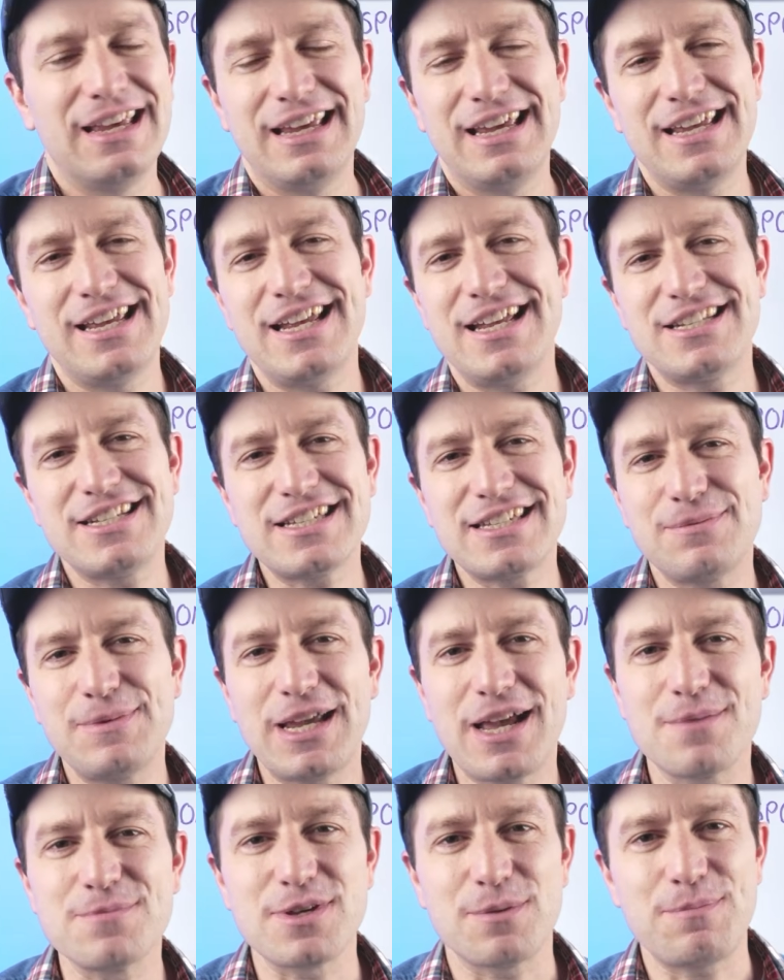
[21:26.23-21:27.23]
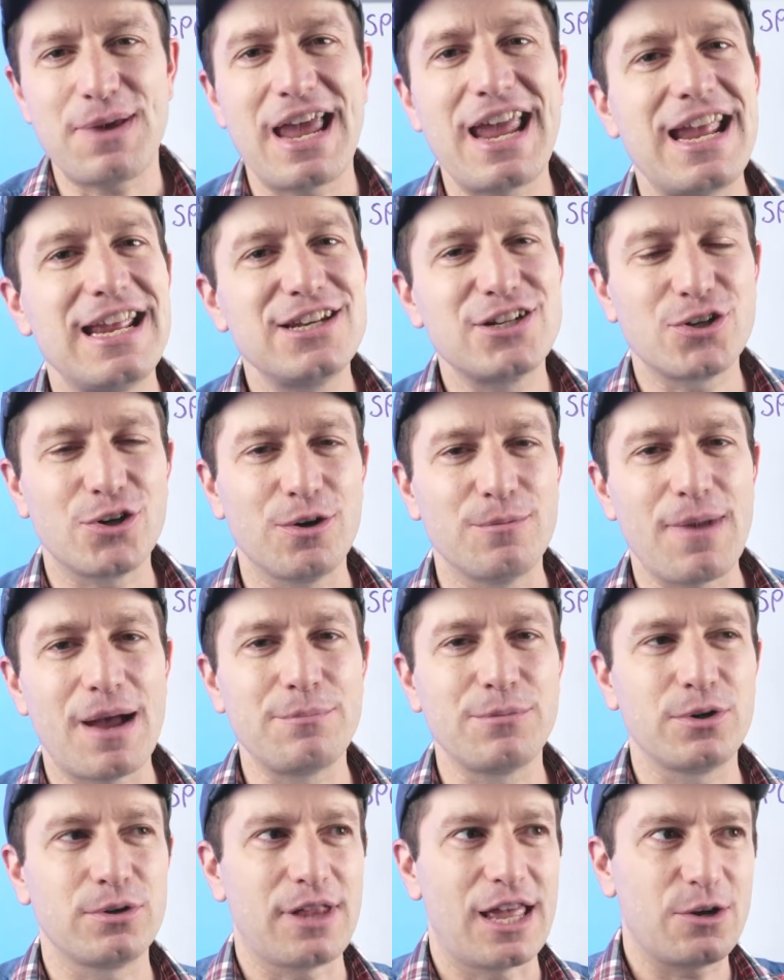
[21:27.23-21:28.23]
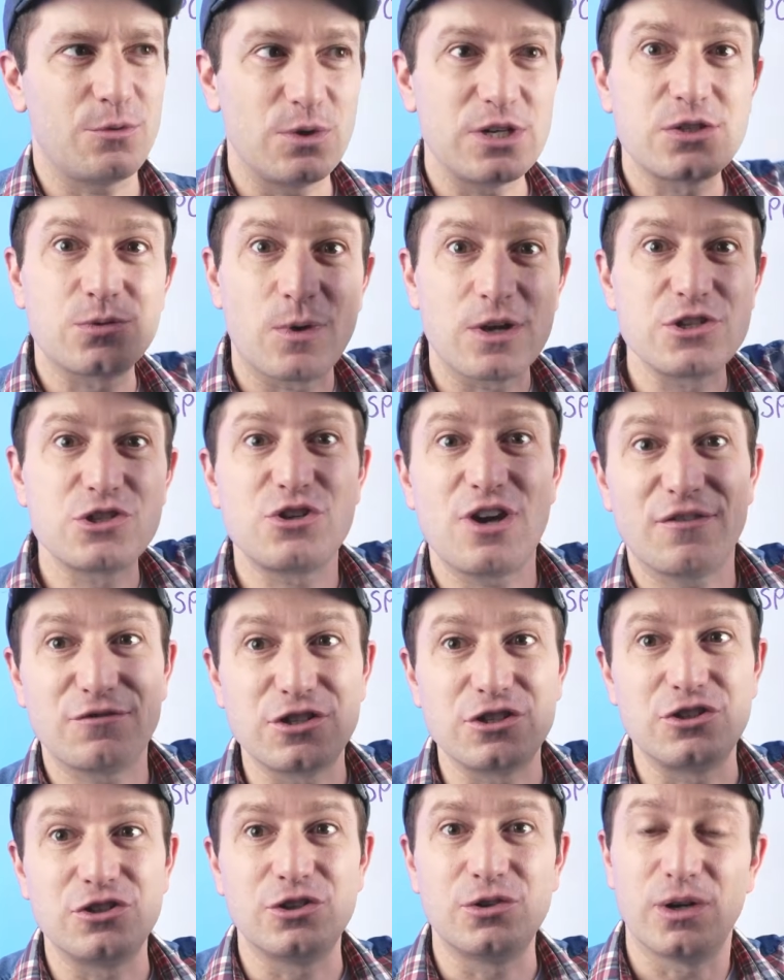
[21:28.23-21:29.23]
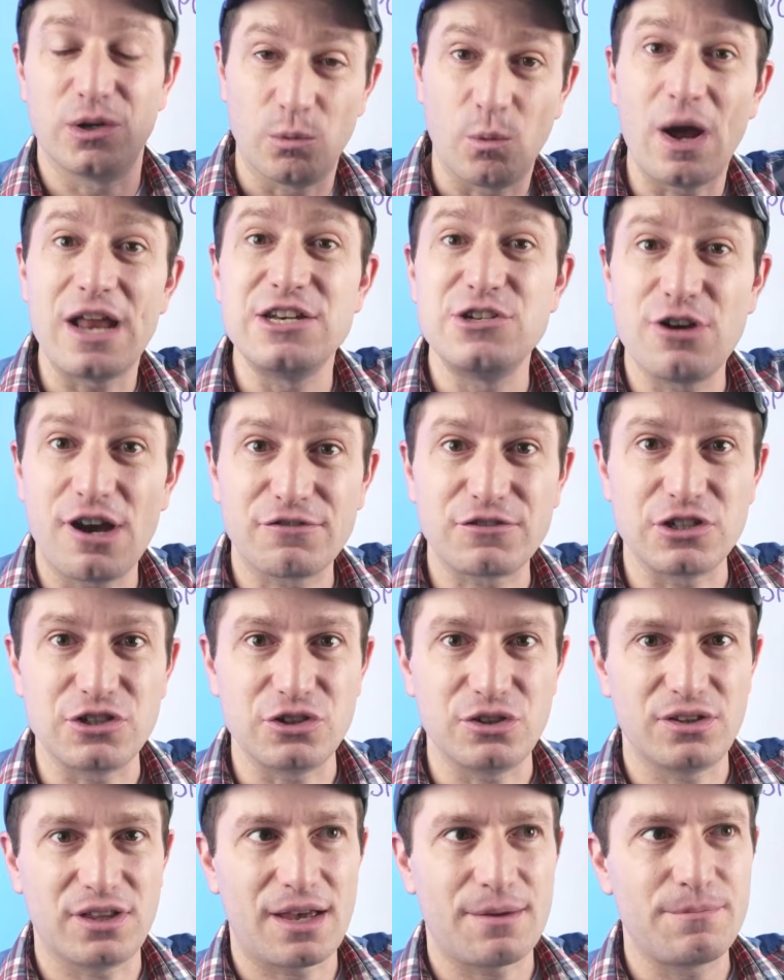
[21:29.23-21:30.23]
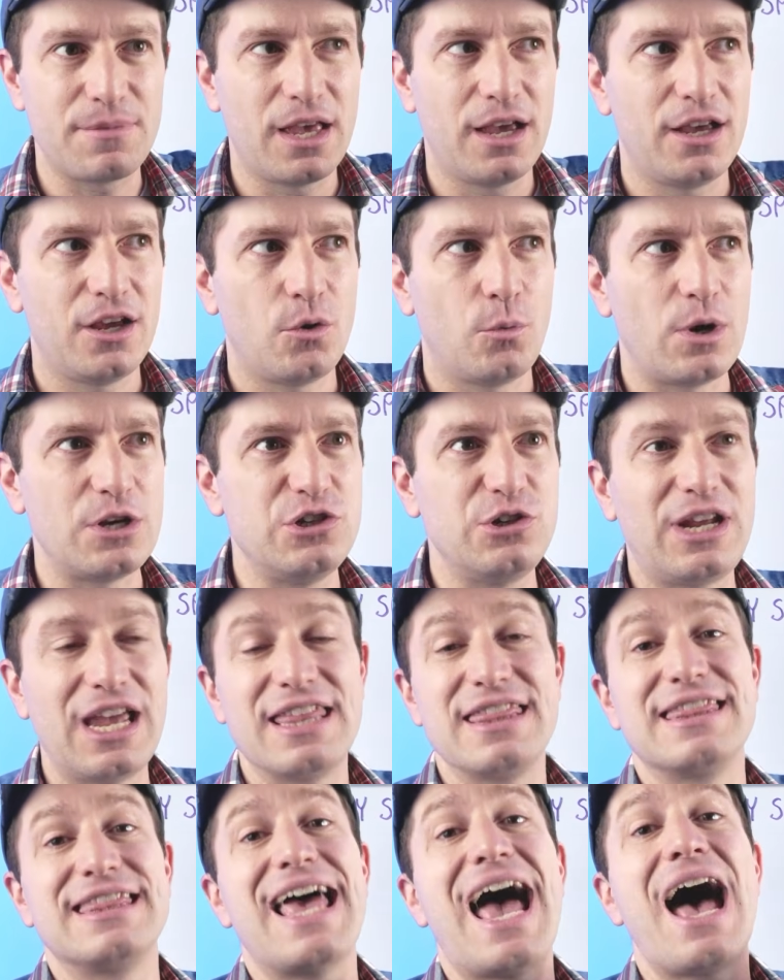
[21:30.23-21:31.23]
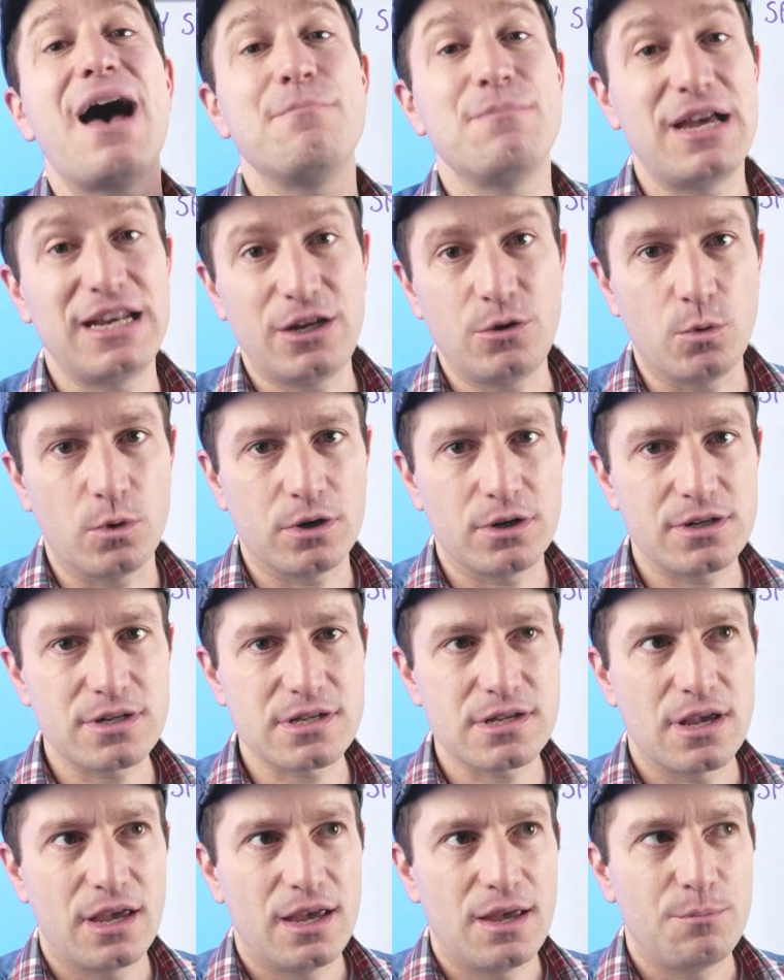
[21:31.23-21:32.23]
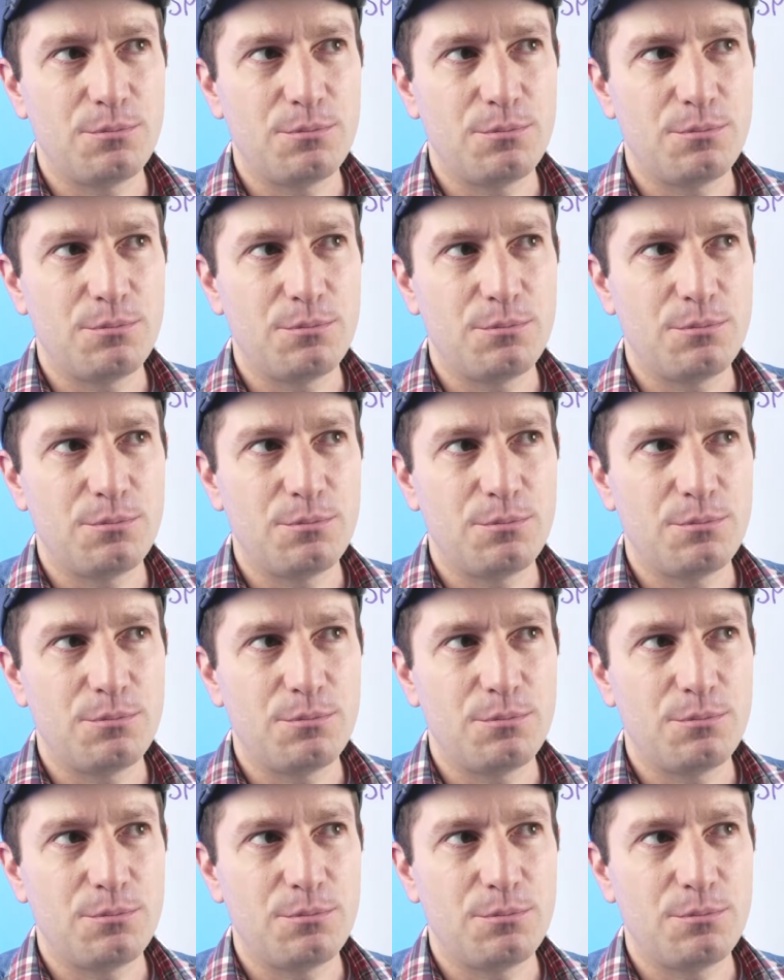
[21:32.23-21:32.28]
It just becomes a pain to remember like which ones do you have to do and when do you have to do them when you get that many words.